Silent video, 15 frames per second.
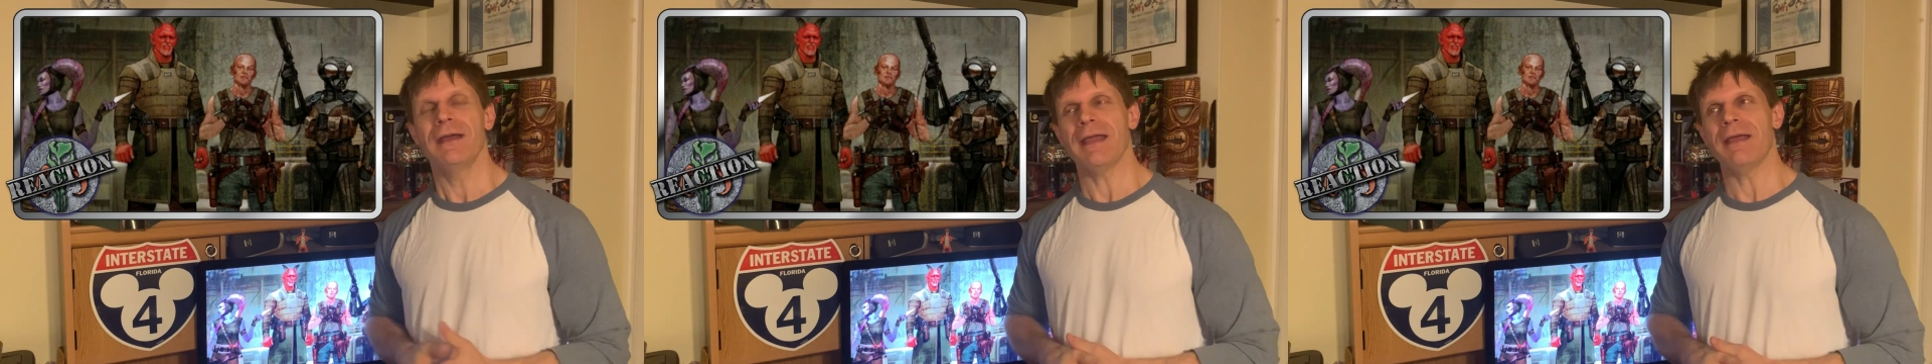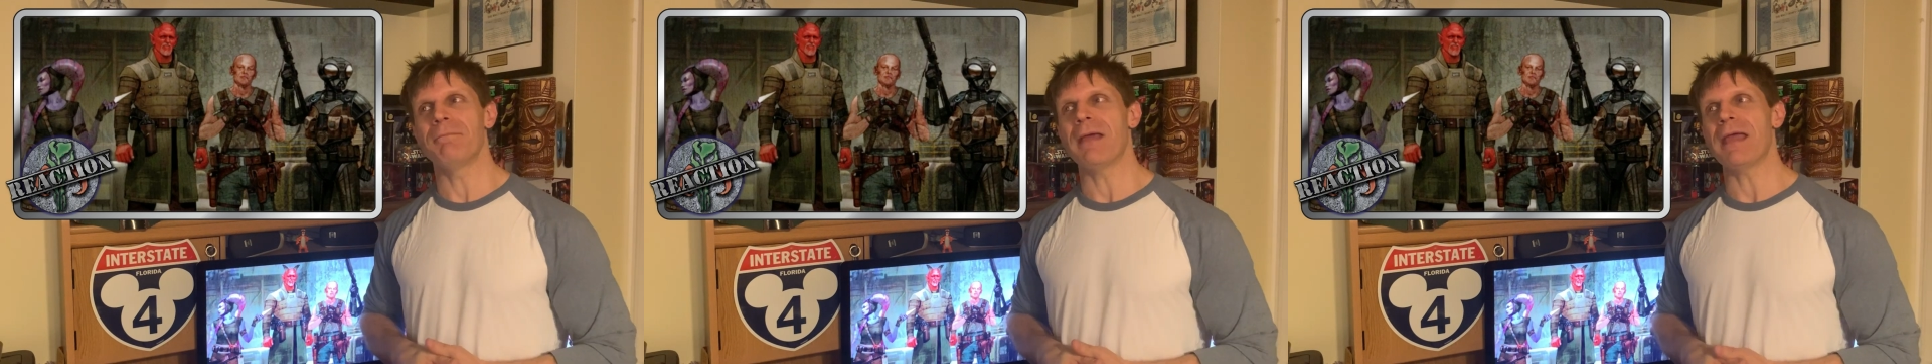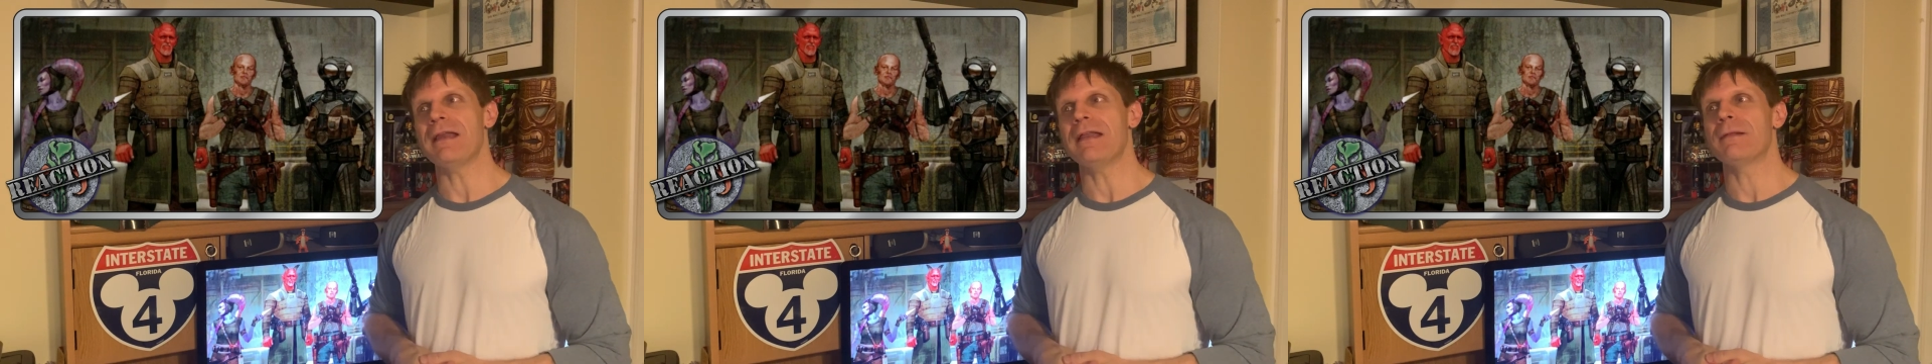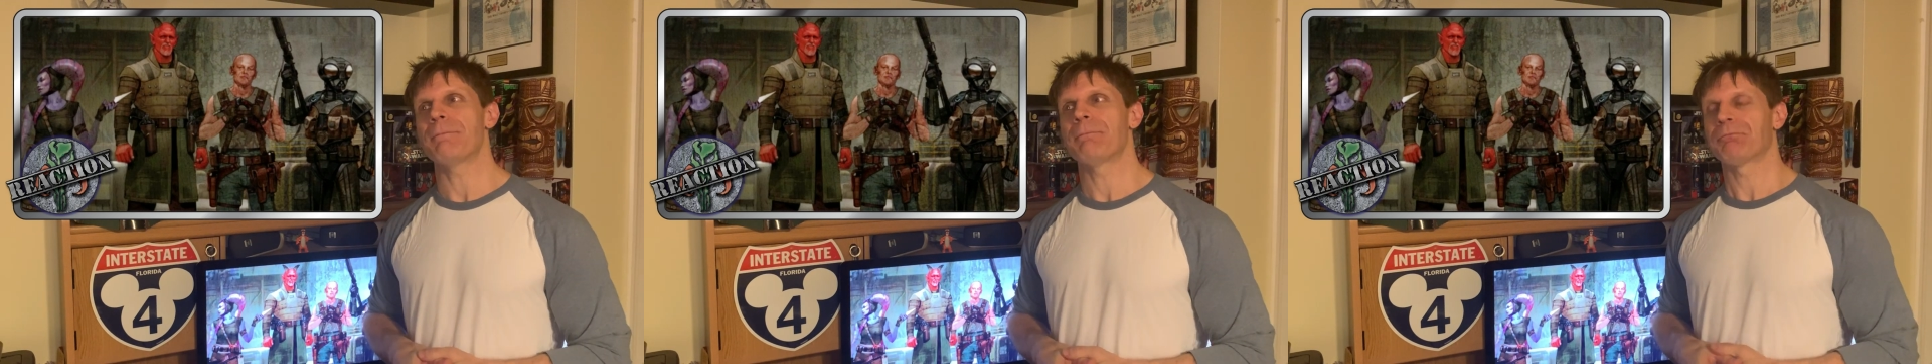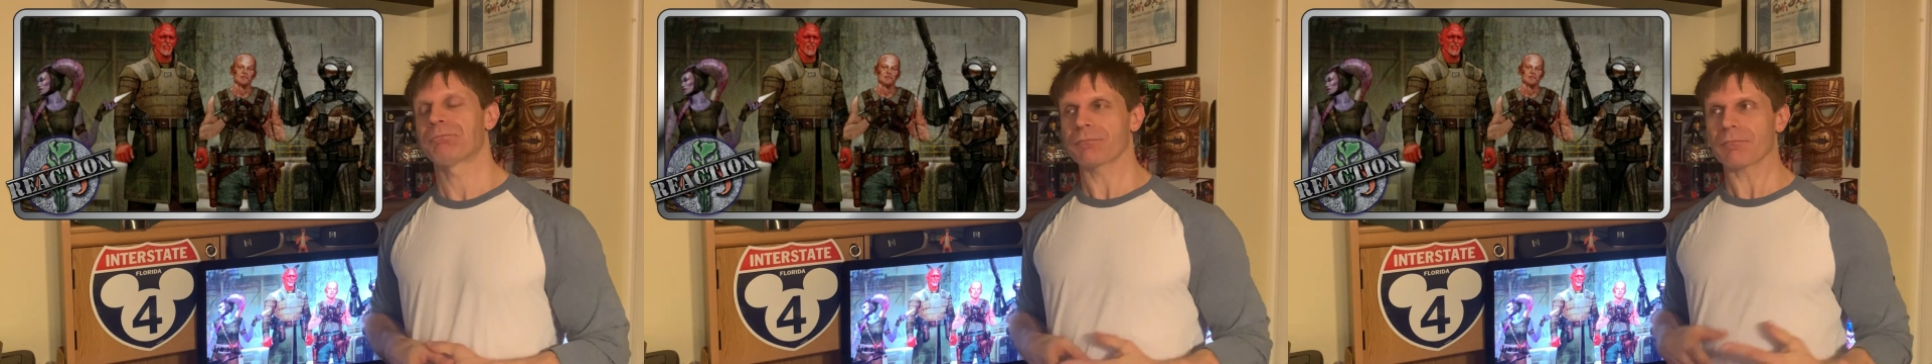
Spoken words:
it made it